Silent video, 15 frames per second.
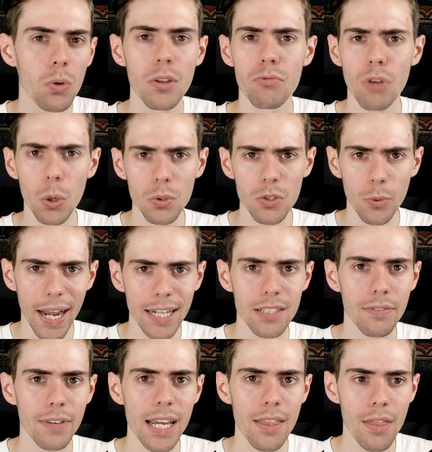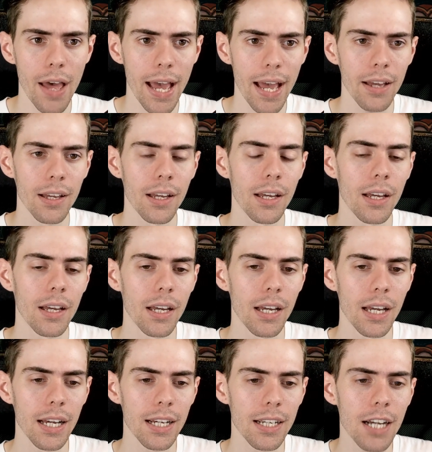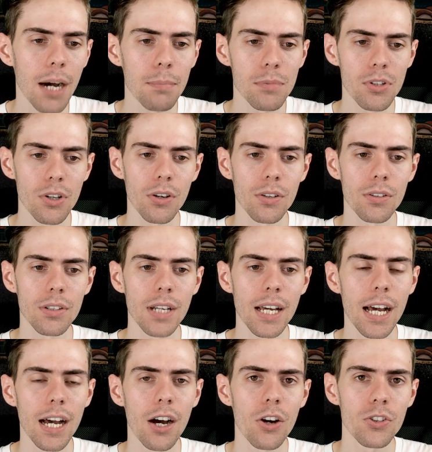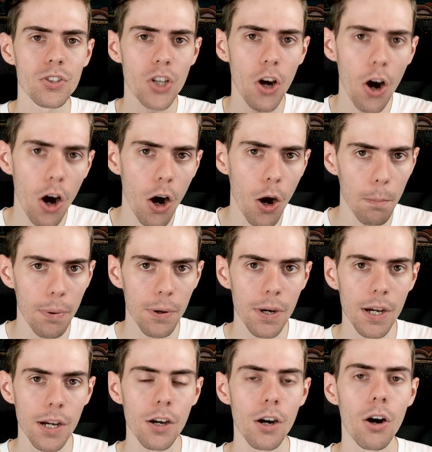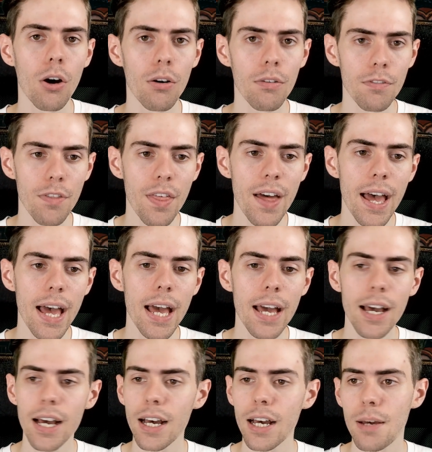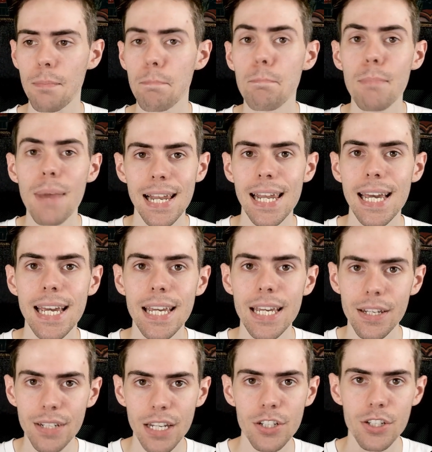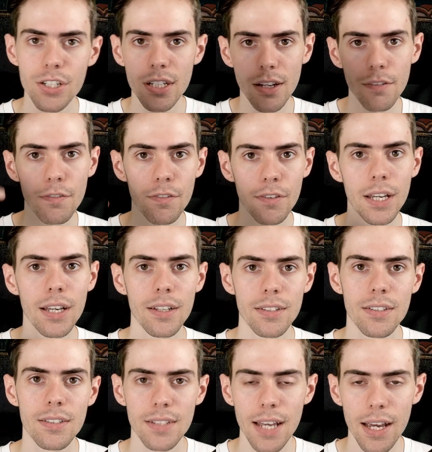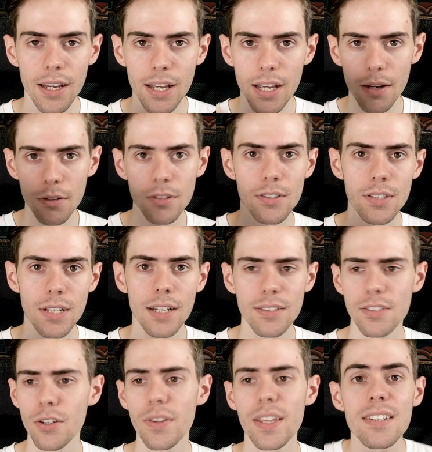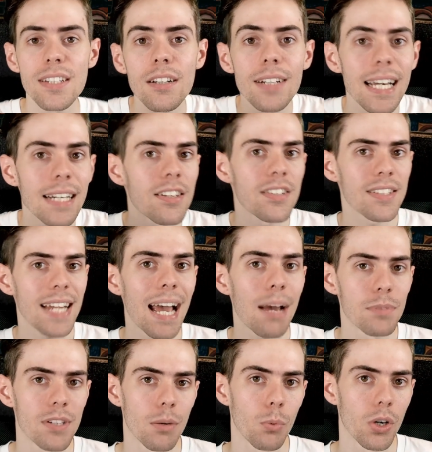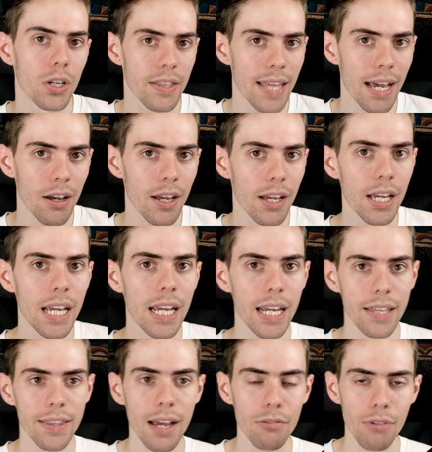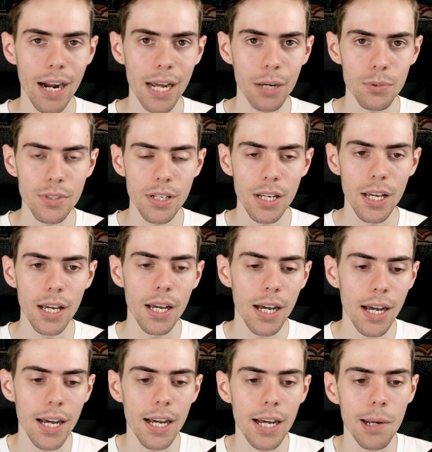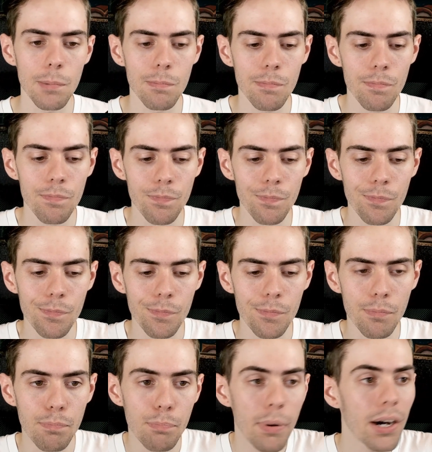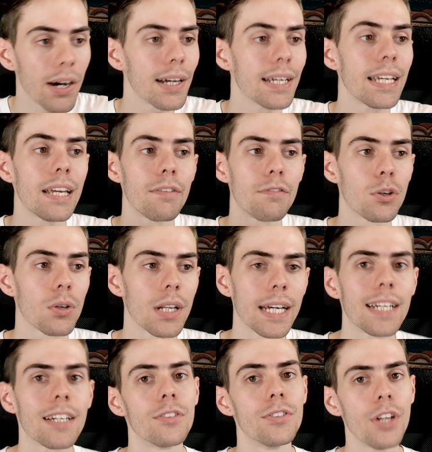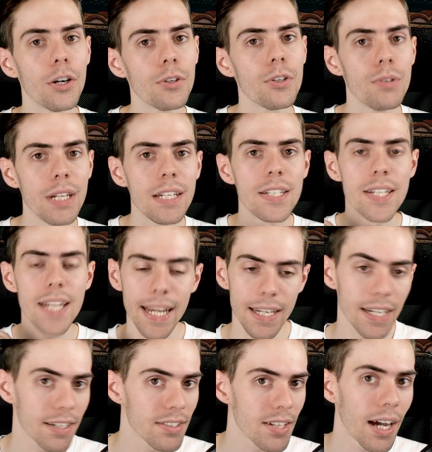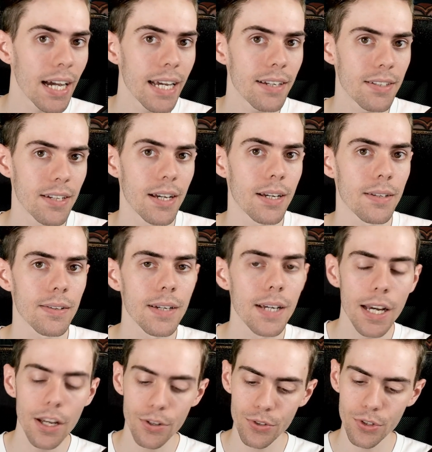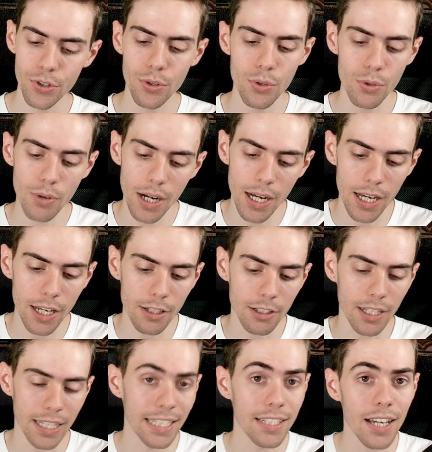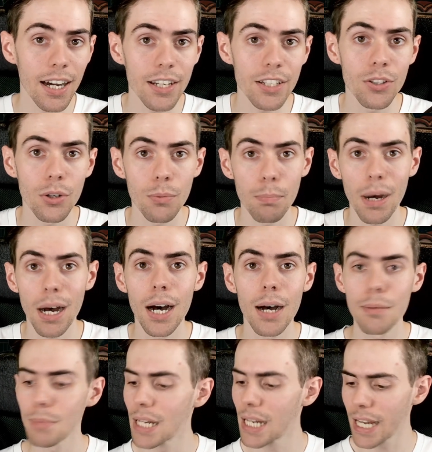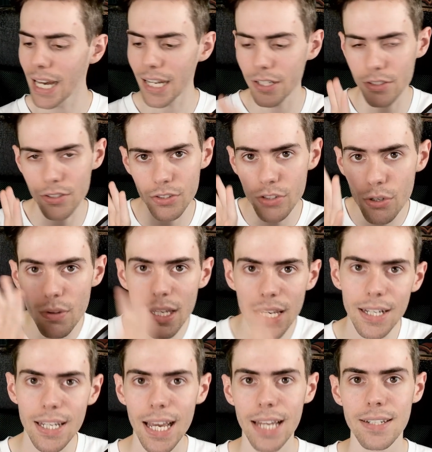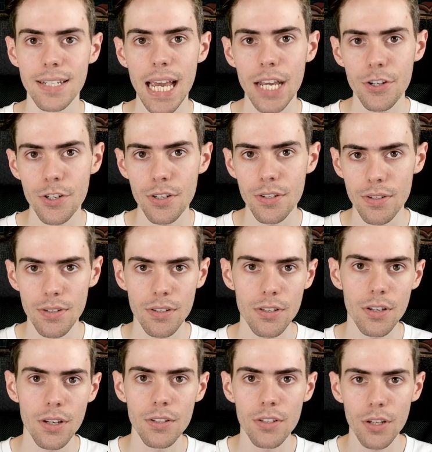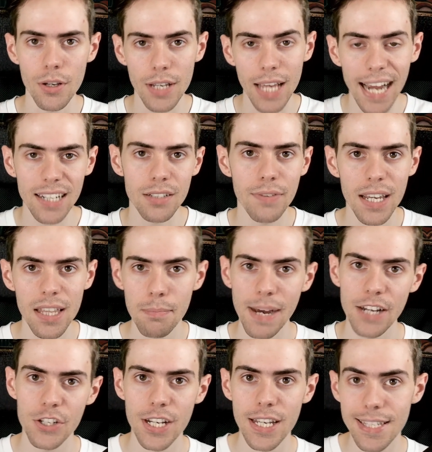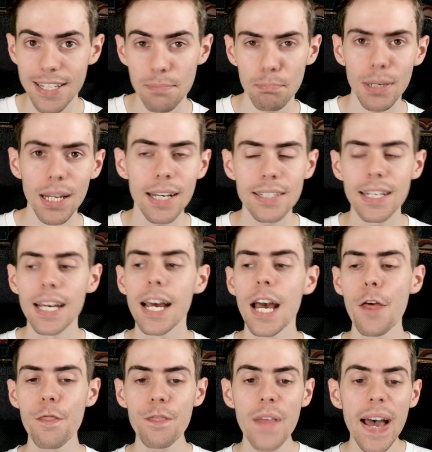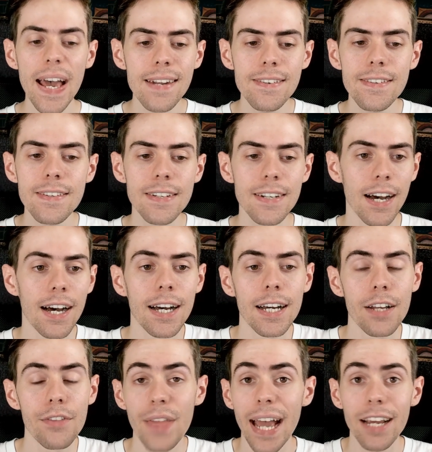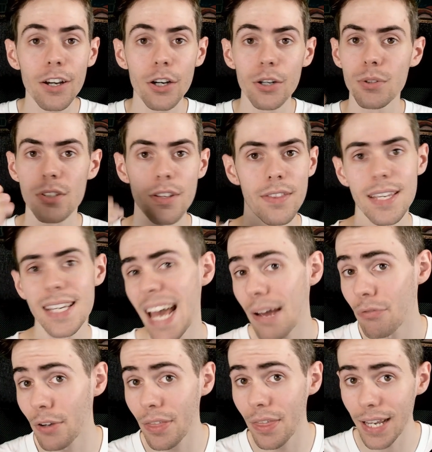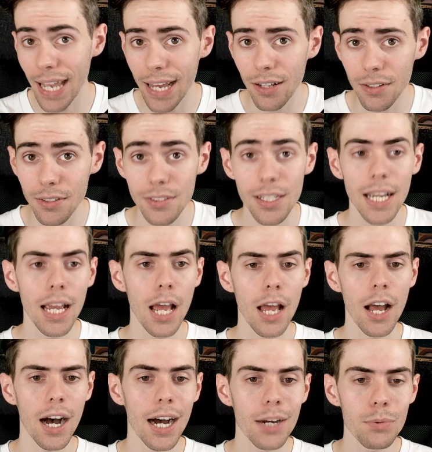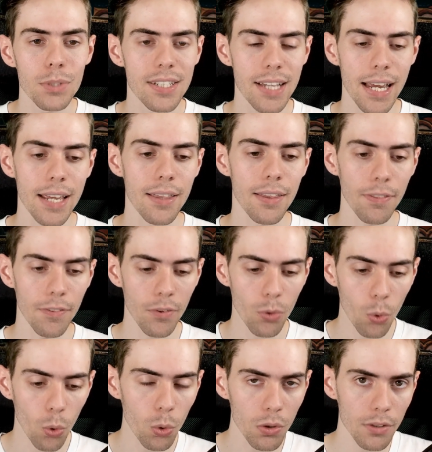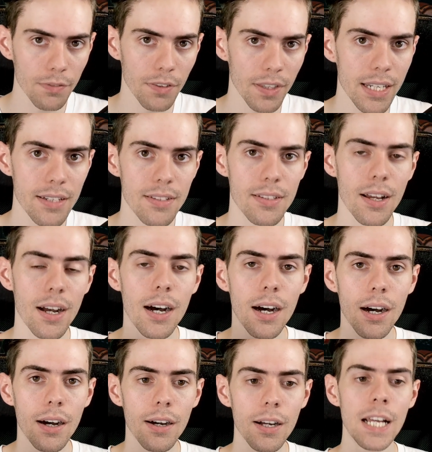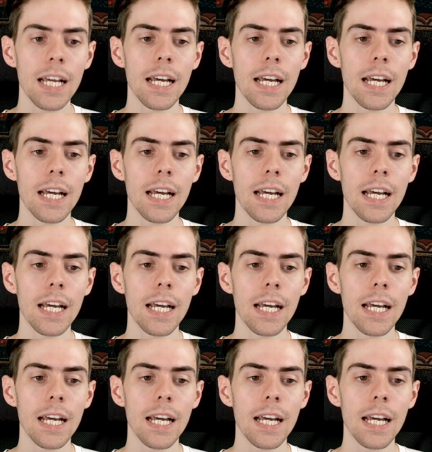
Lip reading: The roll to activate that comes on top of their melee initiative stance. So they still get to stab someone in that round. But if you're like, no, you need to take an entire turn to like cut your palm and do the incantations to activate the magic in this blood, then that goes at the everything else. I would say all of these are